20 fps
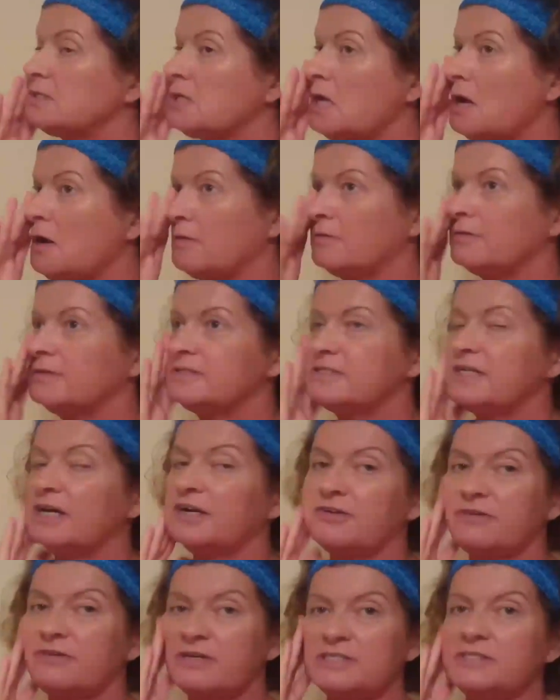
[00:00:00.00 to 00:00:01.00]
No, it's
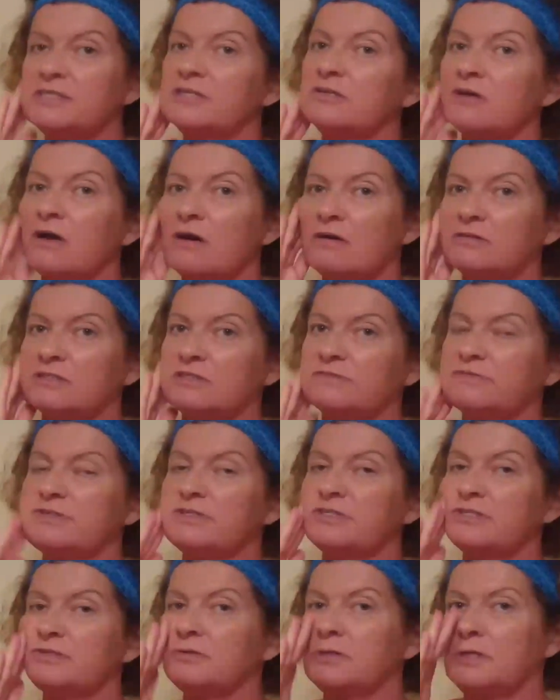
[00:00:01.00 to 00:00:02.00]
not greasy at all. It's very
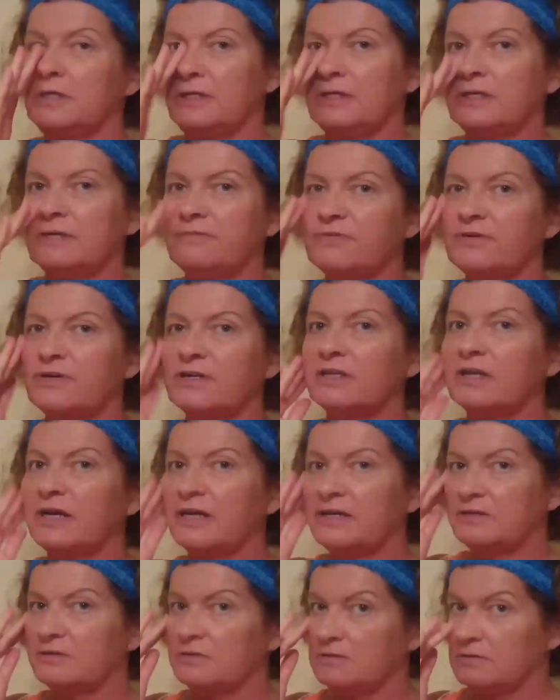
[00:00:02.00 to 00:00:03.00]
silky and very
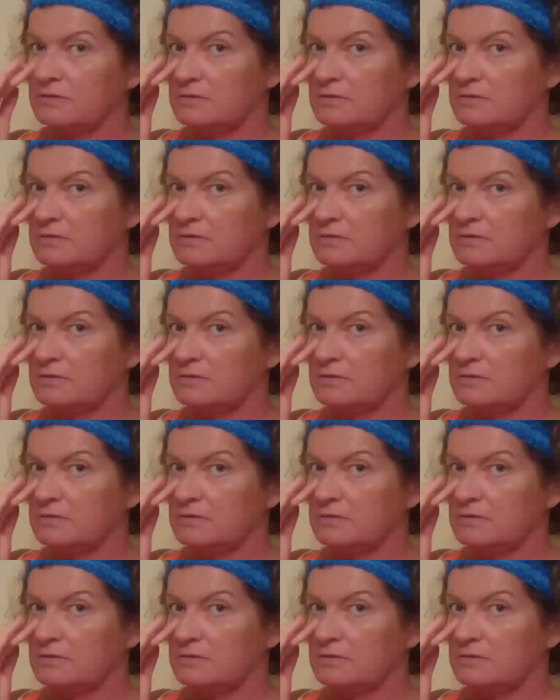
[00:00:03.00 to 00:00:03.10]
light.